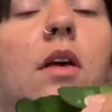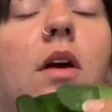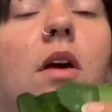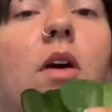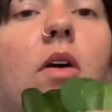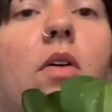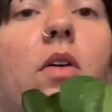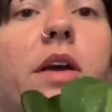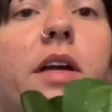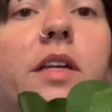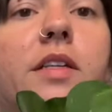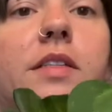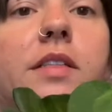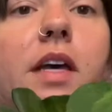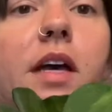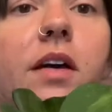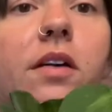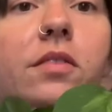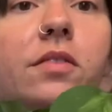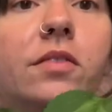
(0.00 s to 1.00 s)
Hoyas that
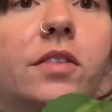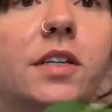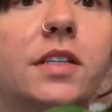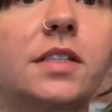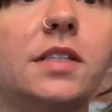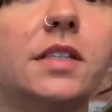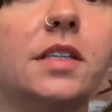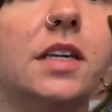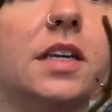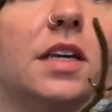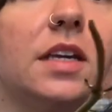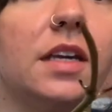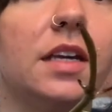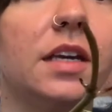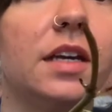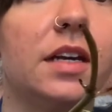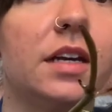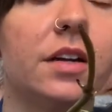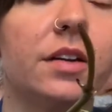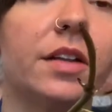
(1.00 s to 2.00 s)
we see,
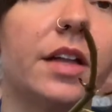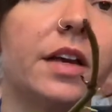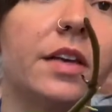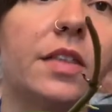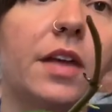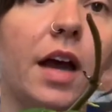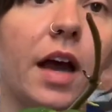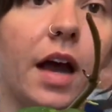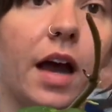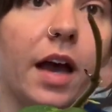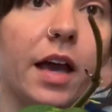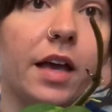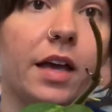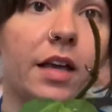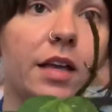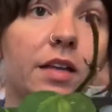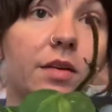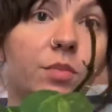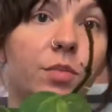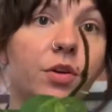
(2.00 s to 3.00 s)
or like that I
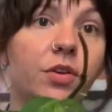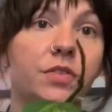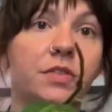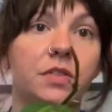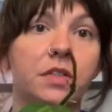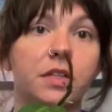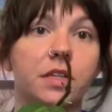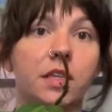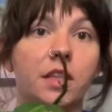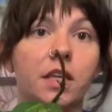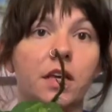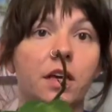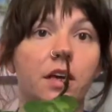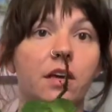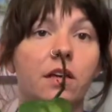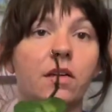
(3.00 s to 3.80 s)
personally think